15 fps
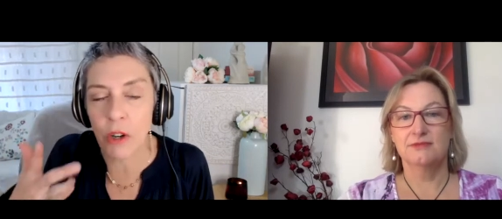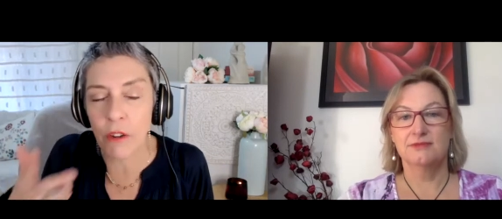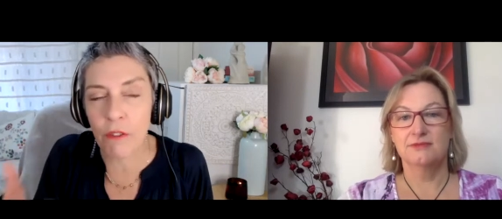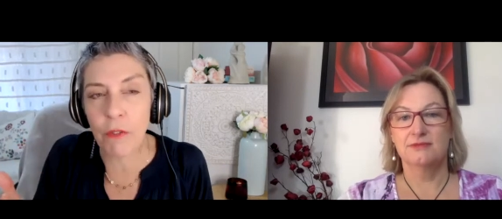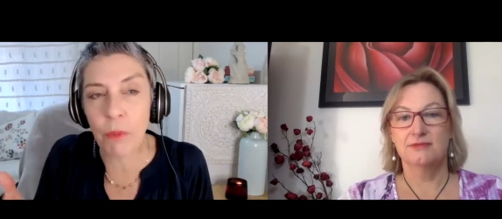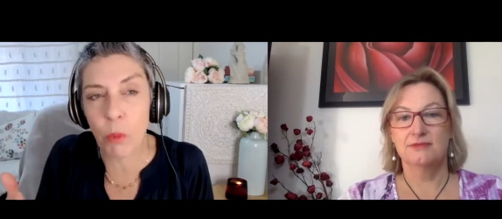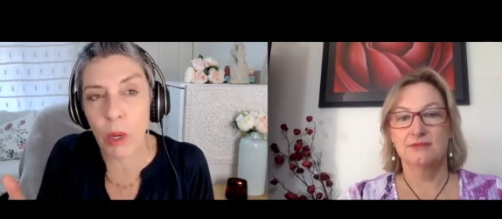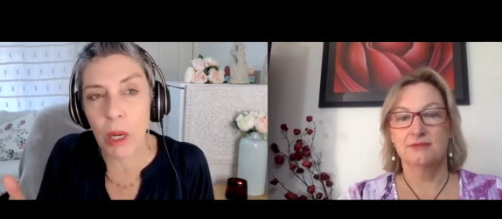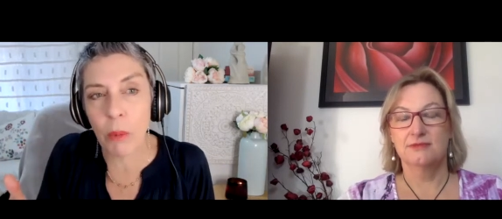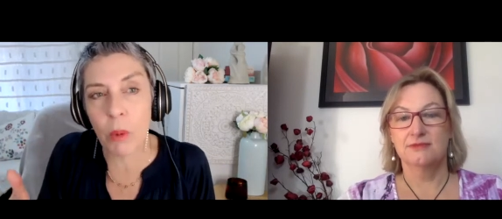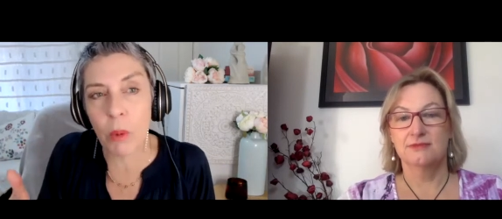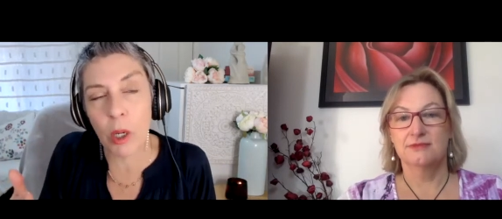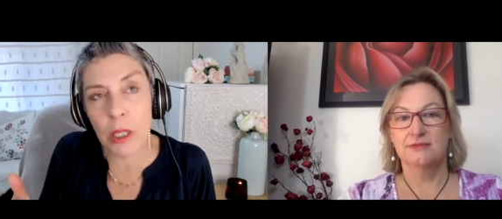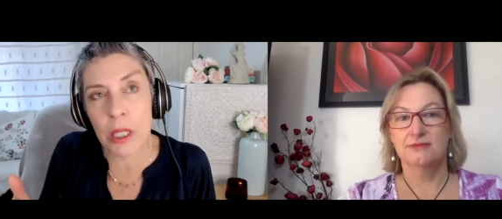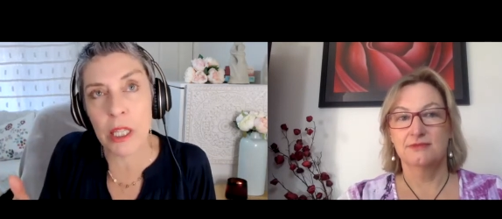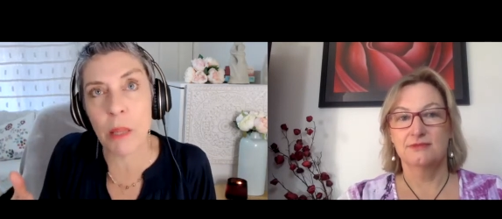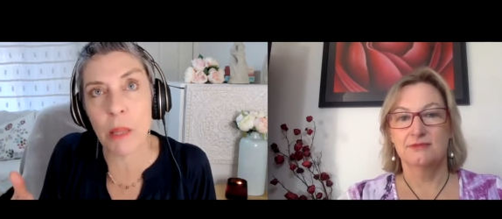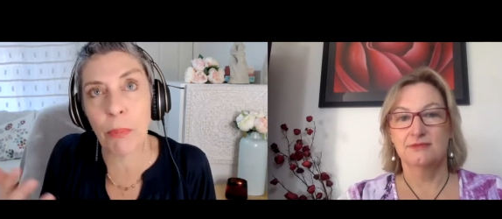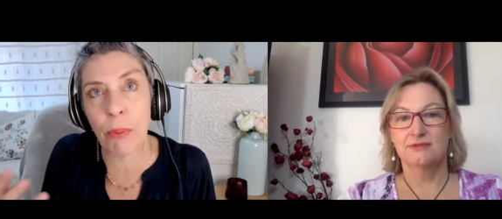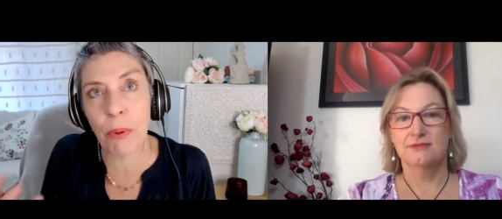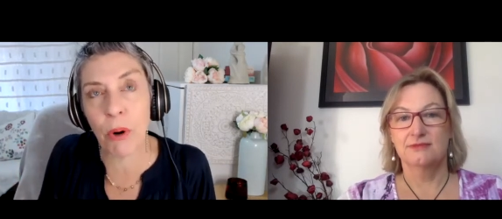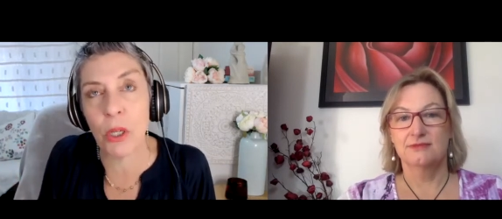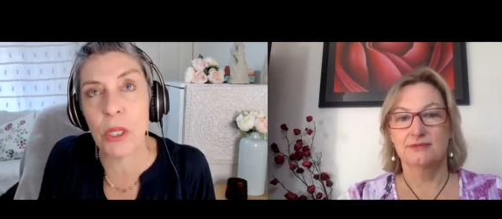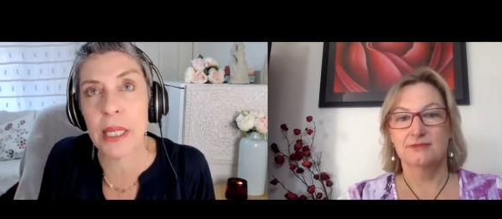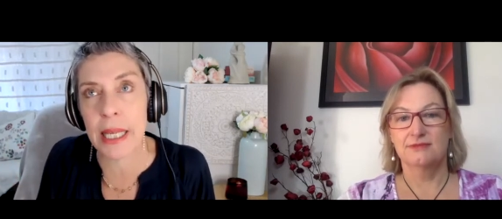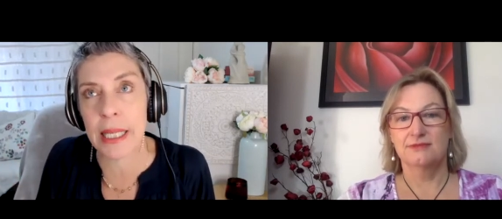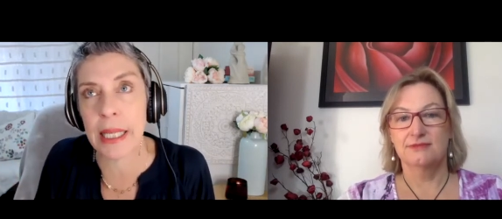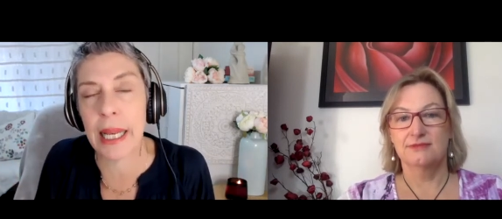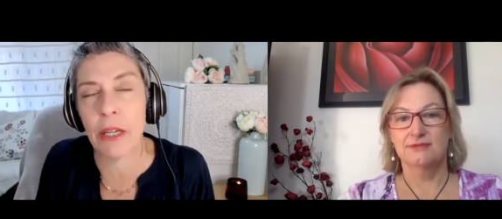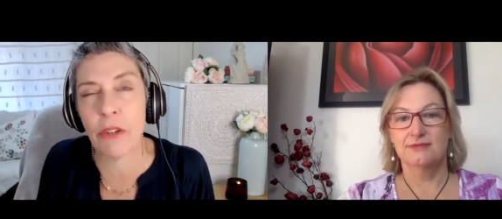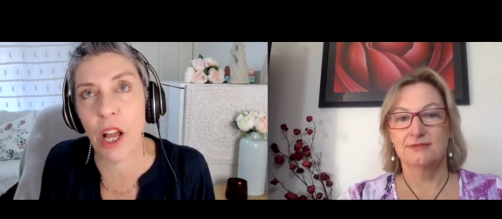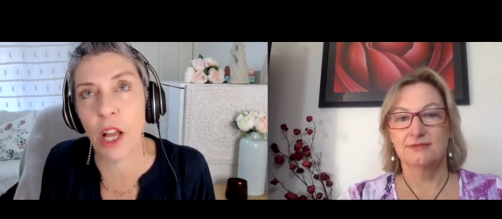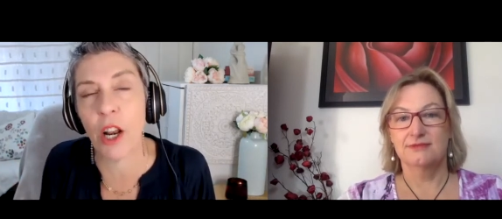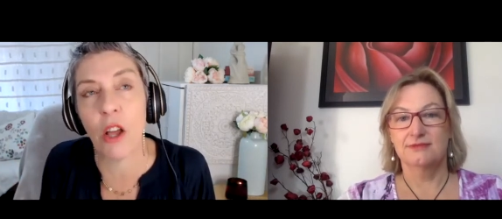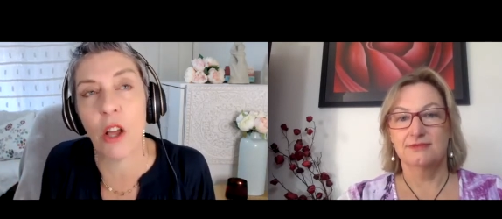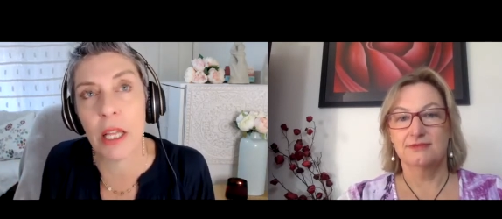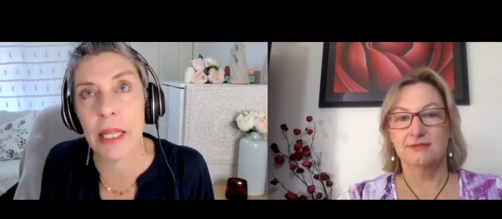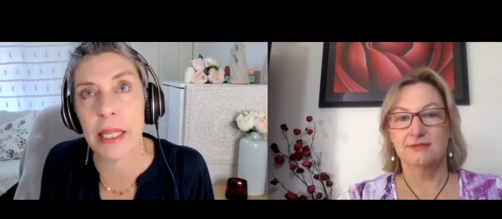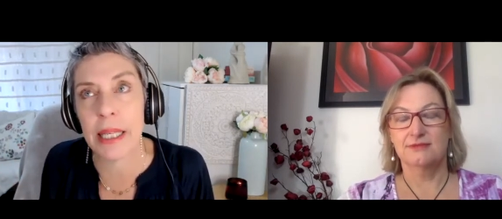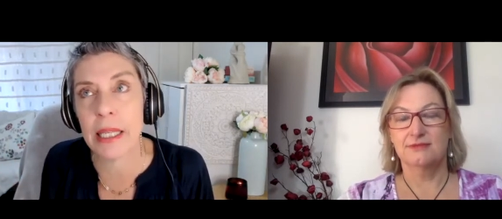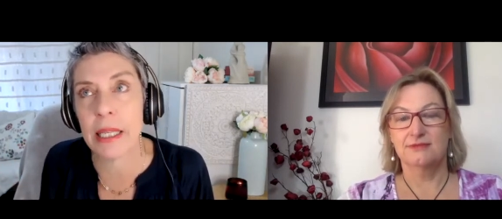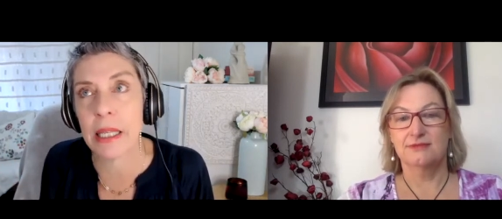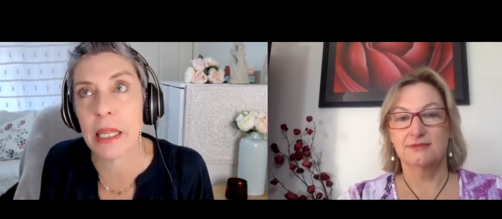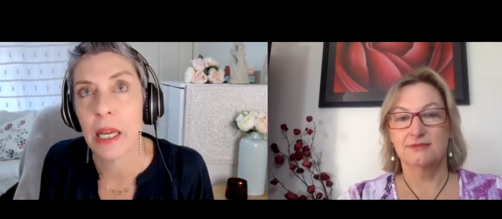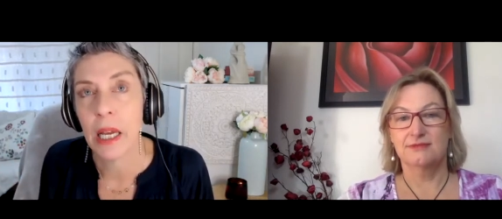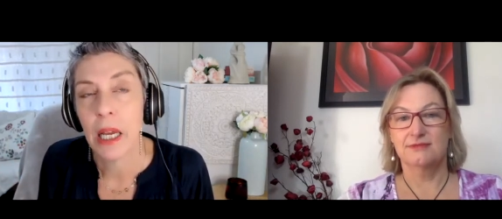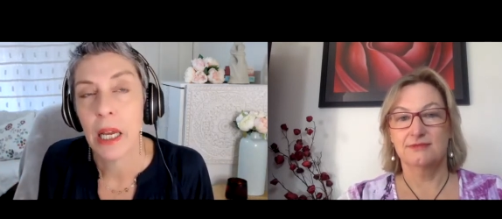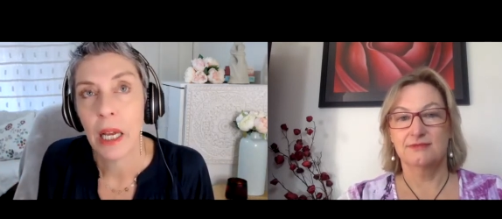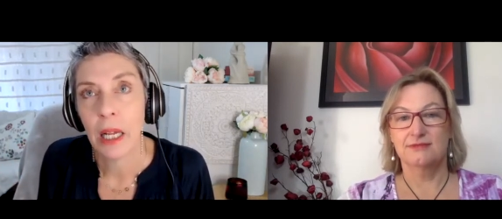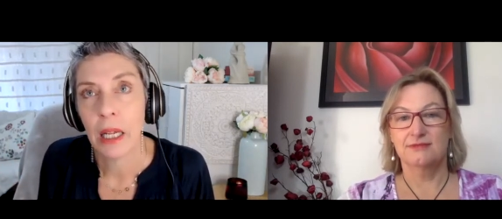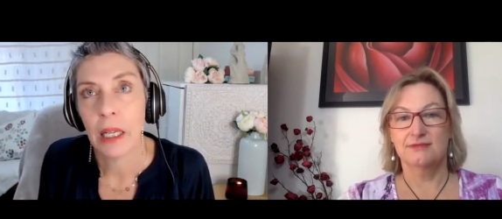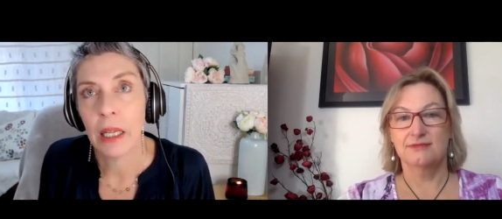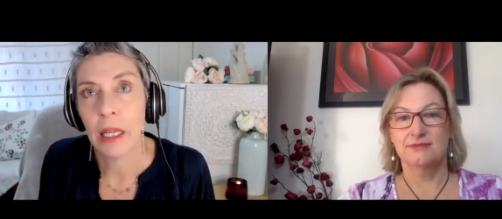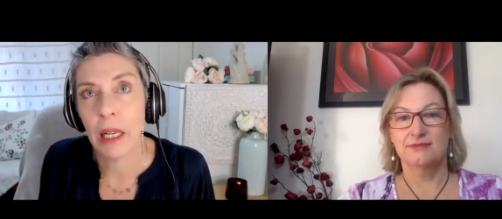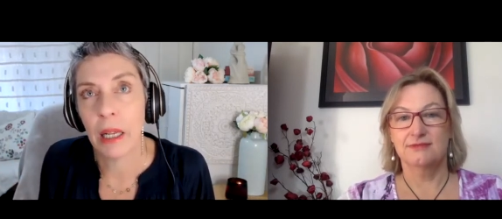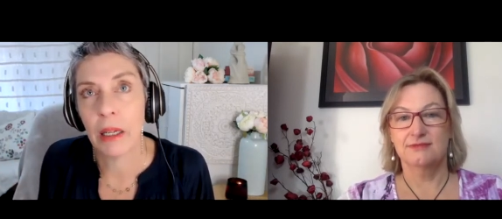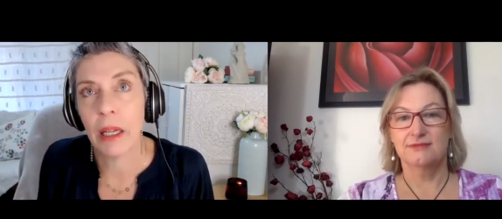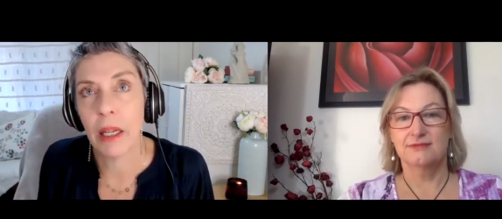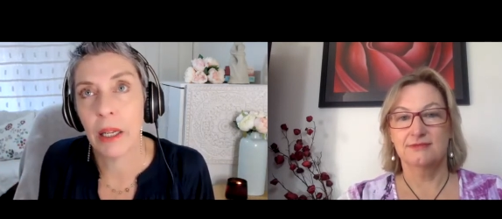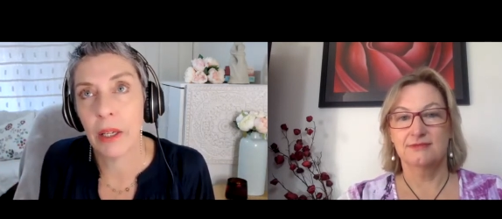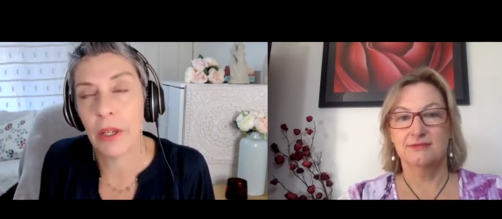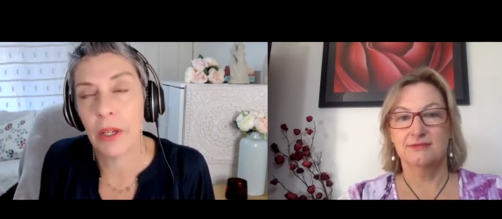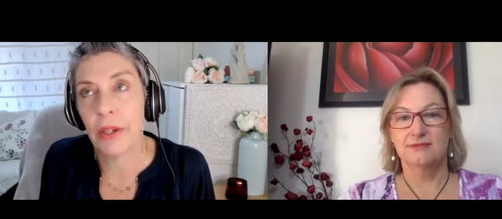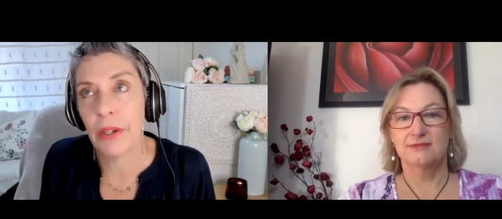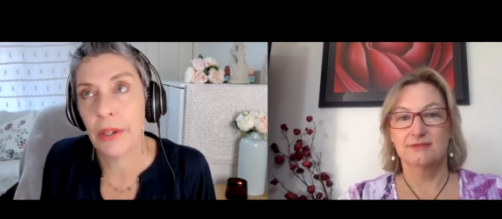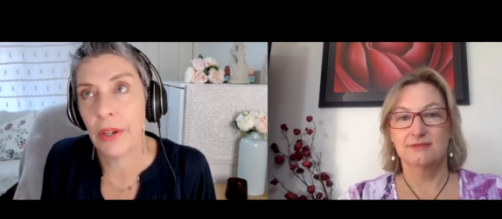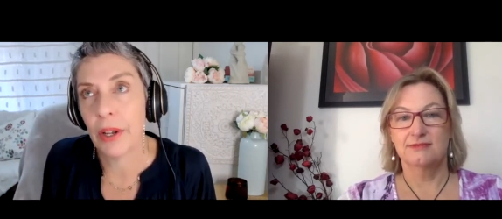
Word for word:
Speaker 1: of, what's the process, Linda? And I know that this is, you know,